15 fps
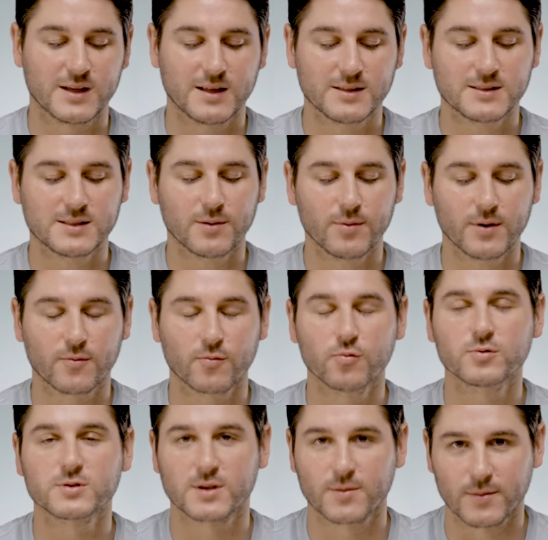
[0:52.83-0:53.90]
NCAA
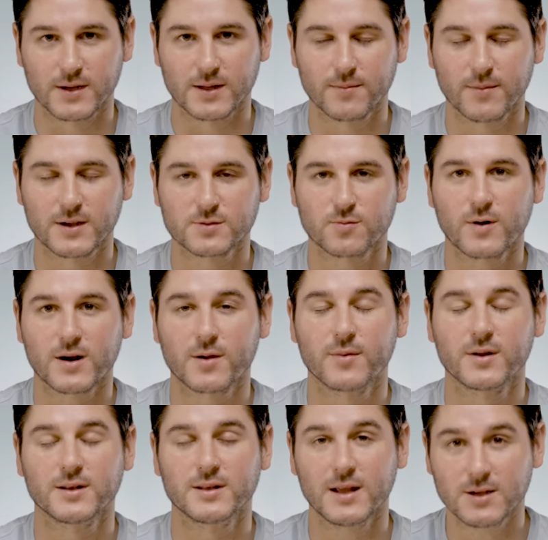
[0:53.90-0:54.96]
Rules Committee makes
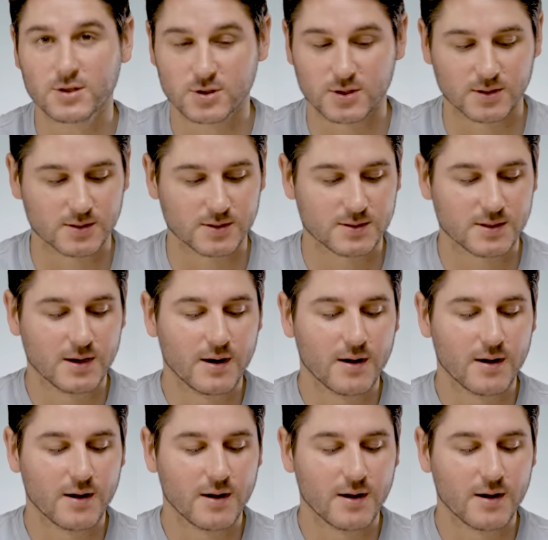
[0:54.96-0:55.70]
recommendations